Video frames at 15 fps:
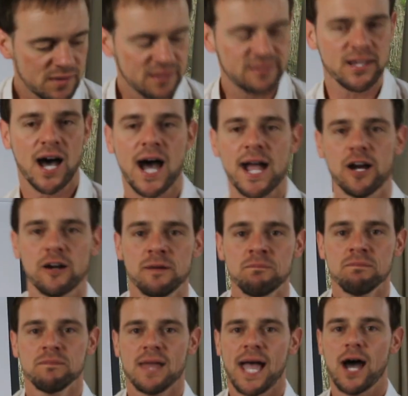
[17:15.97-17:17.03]
desired
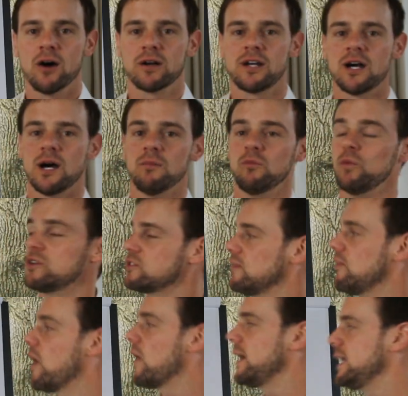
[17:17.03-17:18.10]
outcome, which
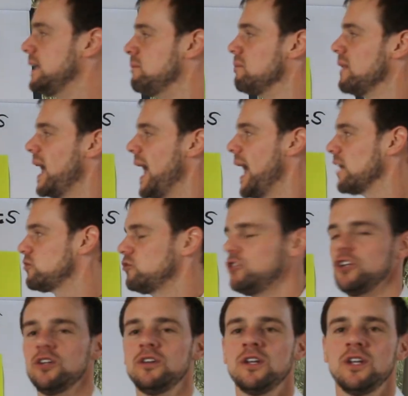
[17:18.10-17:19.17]
I've already asked
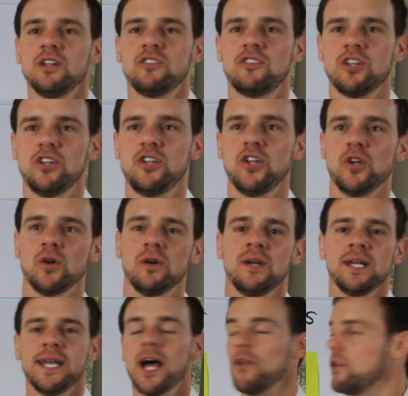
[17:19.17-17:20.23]
you to do.
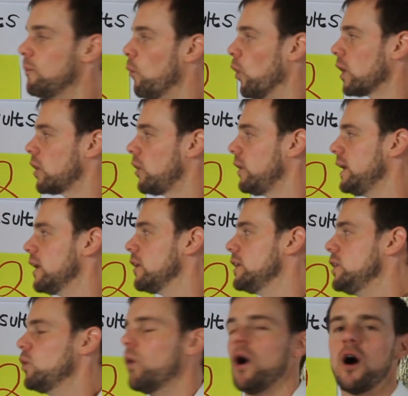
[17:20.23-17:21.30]
Now, the more clear
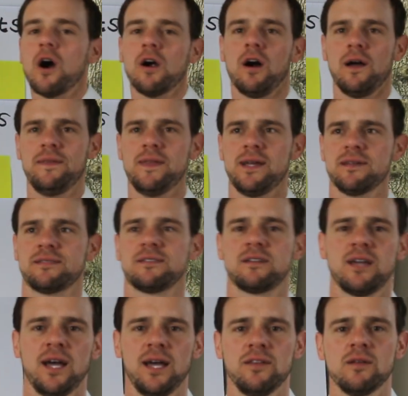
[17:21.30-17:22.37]
you are on this,
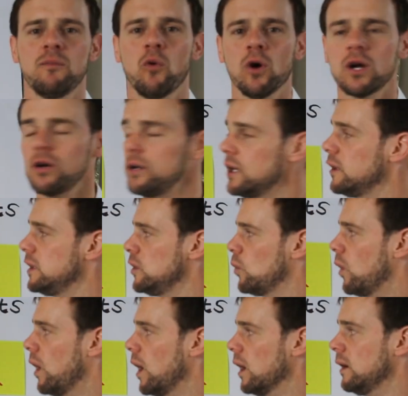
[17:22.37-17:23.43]
okay, the more clear
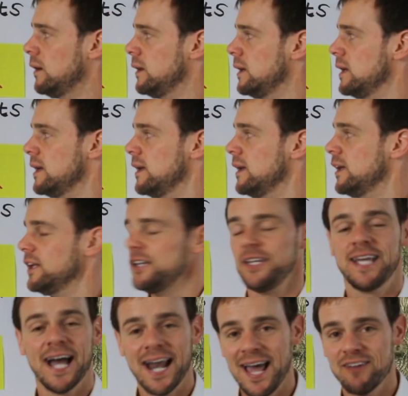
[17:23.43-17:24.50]
you are,
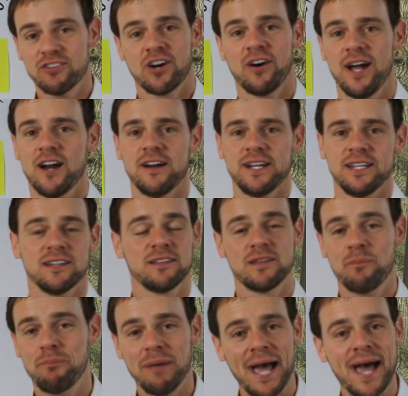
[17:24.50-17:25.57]
you got to have clarity.
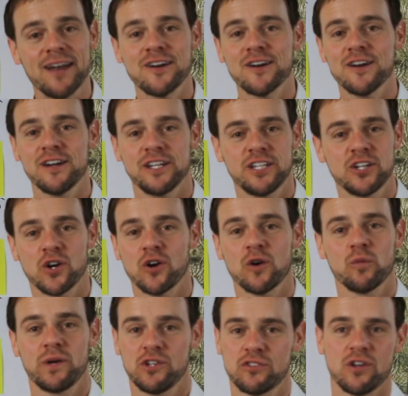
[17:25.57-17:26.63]
The better
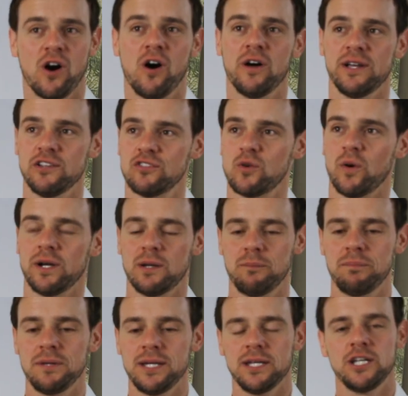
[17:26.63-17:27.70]
your result is going to
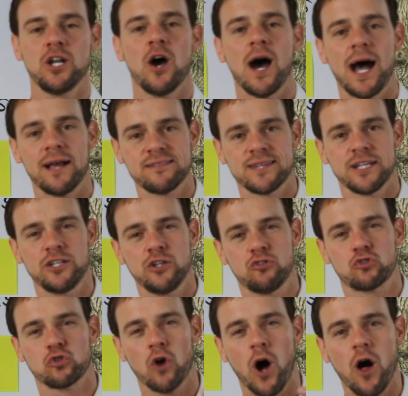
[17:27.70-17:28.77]
be. You know how I said you
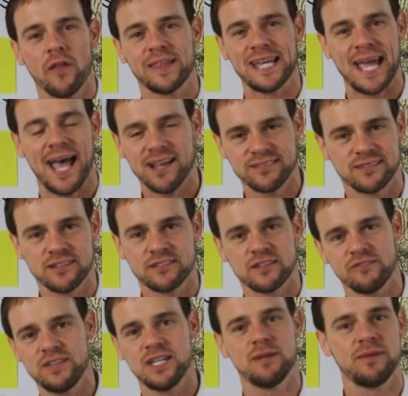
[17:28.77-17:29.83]
draw the
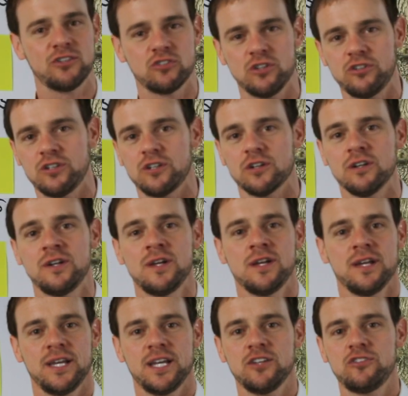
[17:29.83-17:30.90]
essence of the image into your,
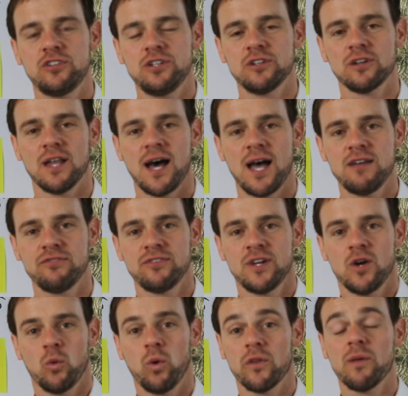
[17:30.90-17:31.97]
into your life?
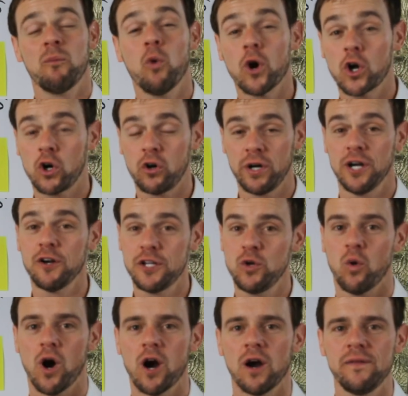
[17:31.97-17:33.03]
Well, the more clear
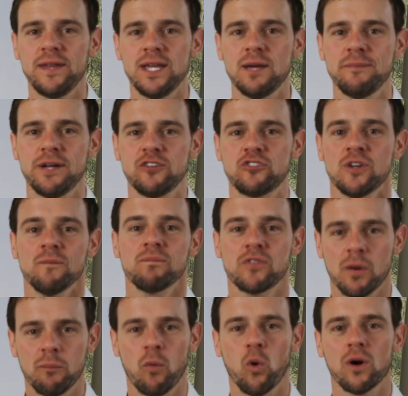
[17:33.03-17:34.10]
you are on the image,
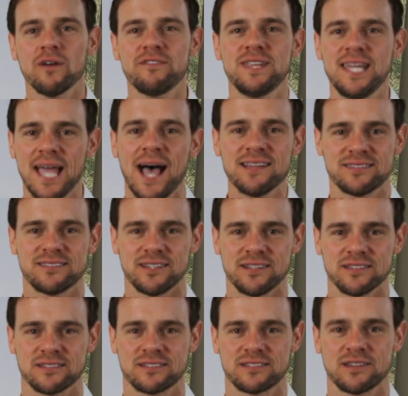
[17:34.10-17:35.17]
the more of the
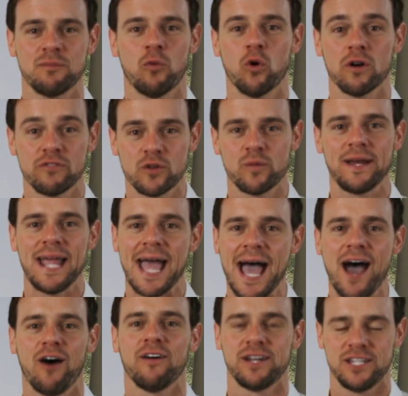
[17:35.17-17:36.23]
essence, the more of the
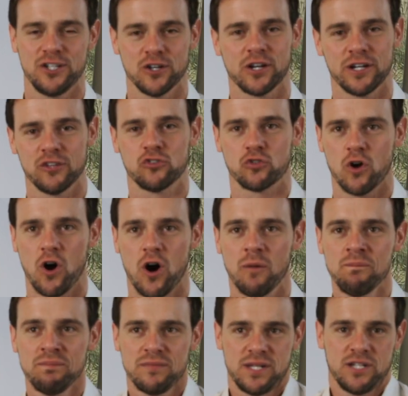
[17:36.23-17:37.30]
reality you're going to
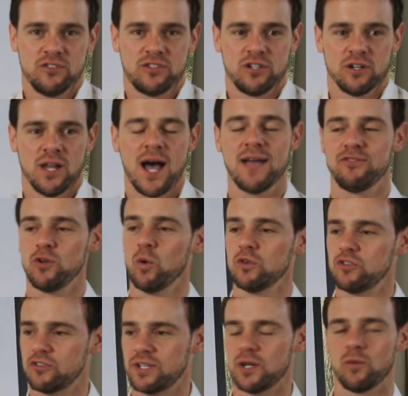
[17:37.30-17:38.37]
draw into your life. You
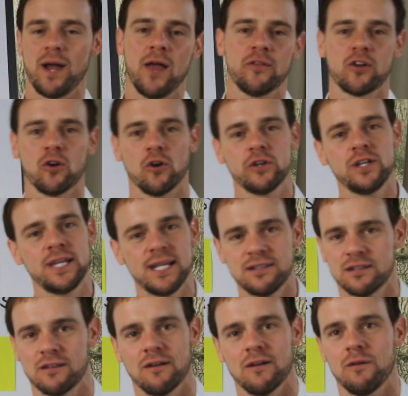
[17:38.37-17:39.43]
won't just get around the girl, you
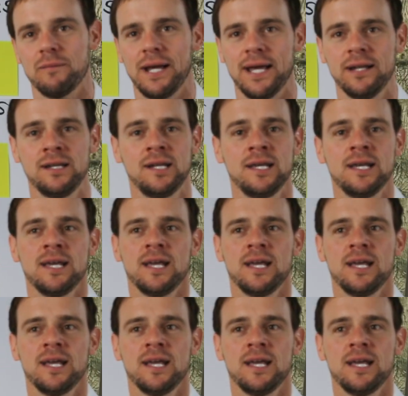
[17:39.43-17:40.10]
get the girl, man.